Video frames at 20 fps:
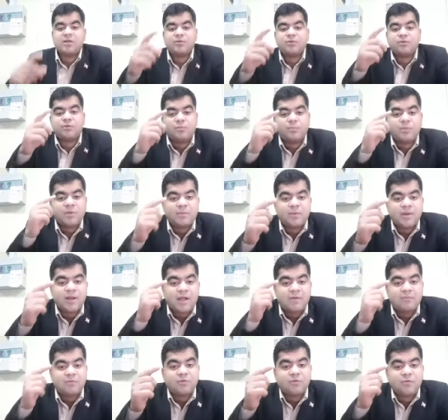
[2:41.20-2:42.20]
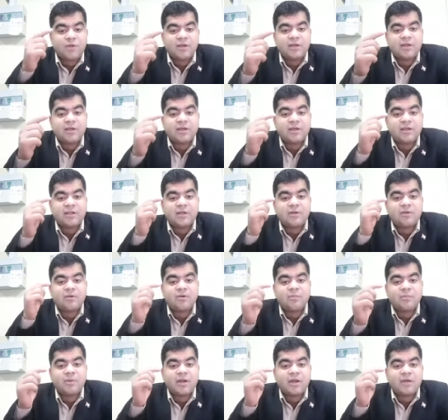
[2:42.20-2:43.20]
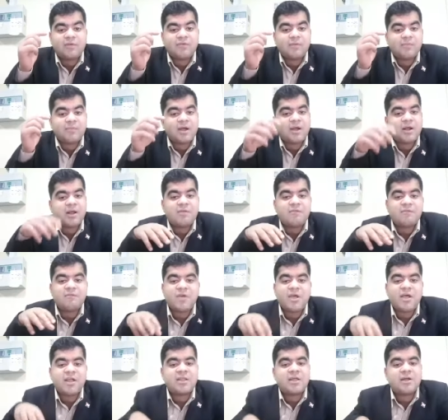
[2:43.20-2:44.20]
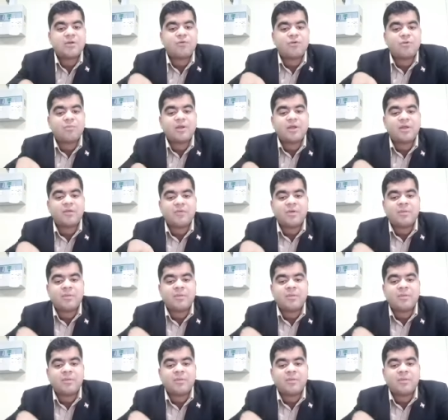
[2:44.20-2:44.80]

you people have to wait till the government of Imran Khan when the government of